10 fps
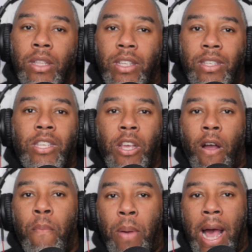to see
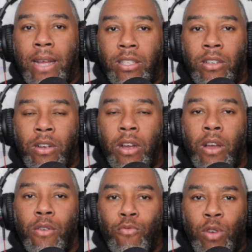a pastor
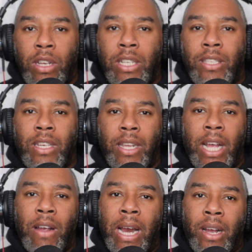really sit
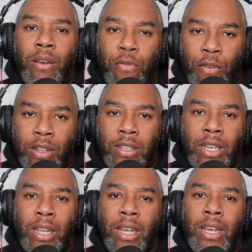here and confront it.